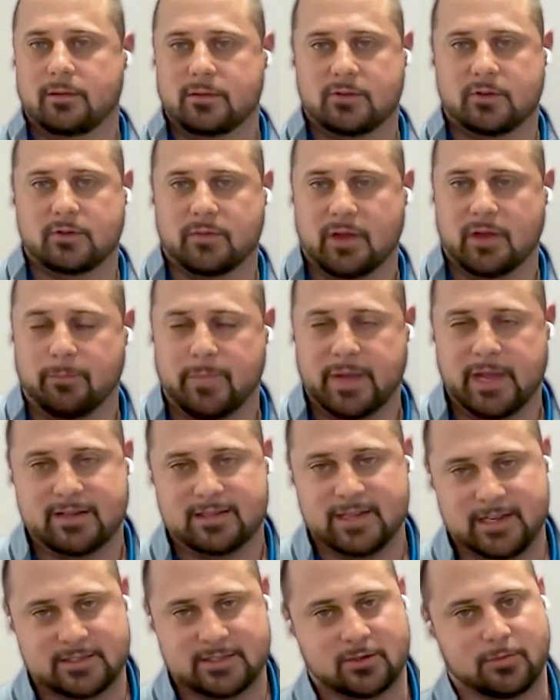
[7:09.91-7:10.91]
So if they have
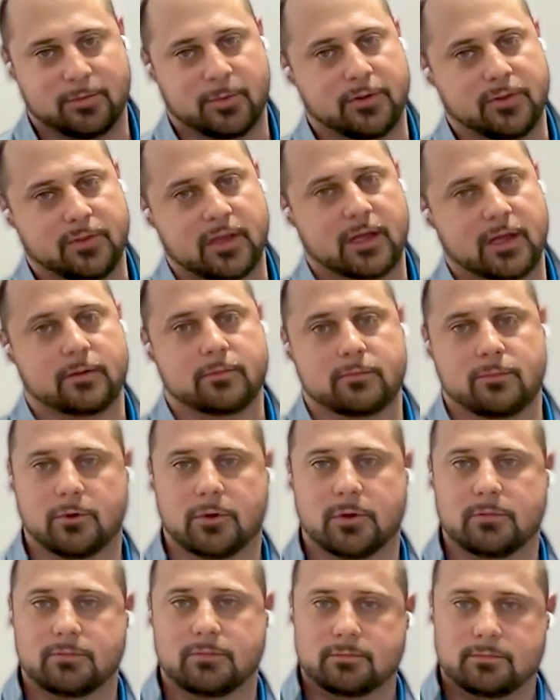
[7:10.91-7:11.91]
bad taste in their mouth, then
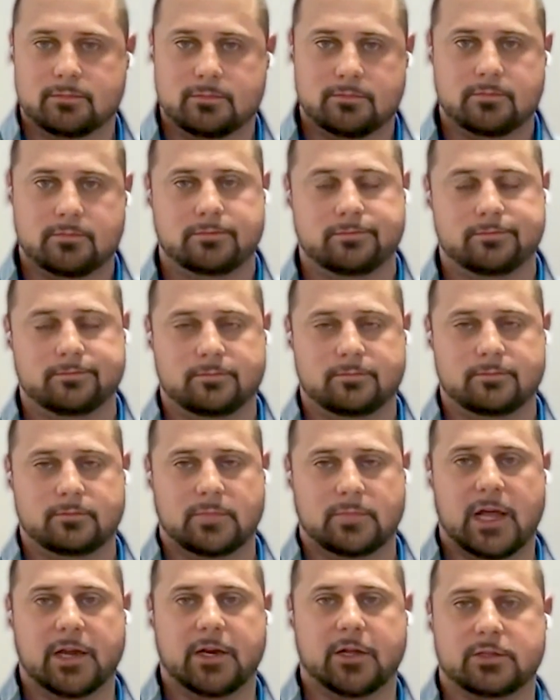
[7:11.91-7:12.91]
we're
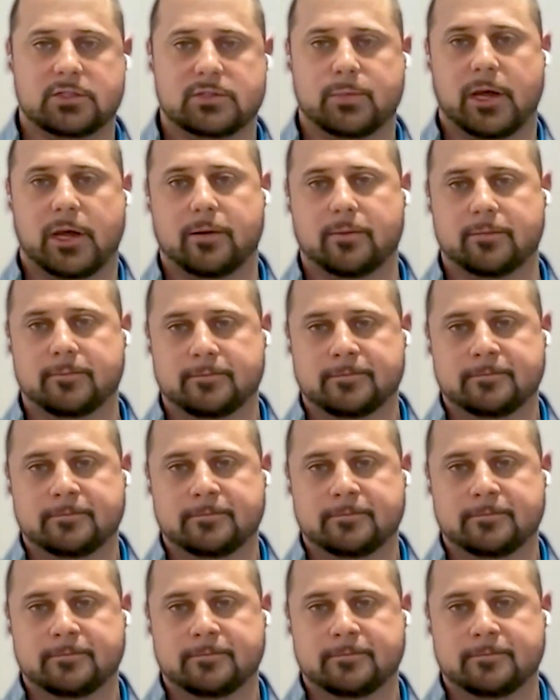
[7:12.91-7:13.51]
not in a good spot.